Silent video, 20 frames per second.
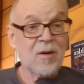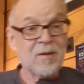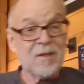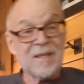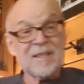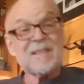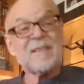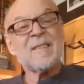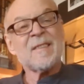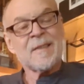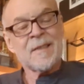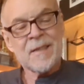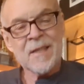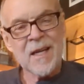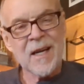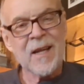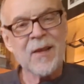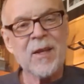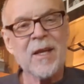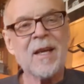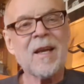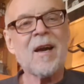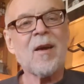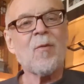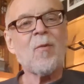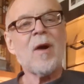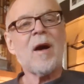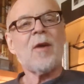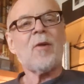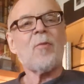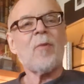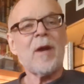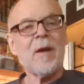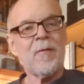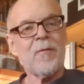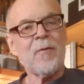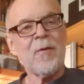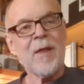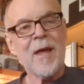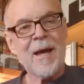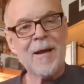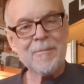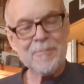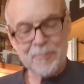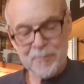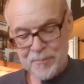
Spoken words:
and I think you got a while to wait for that.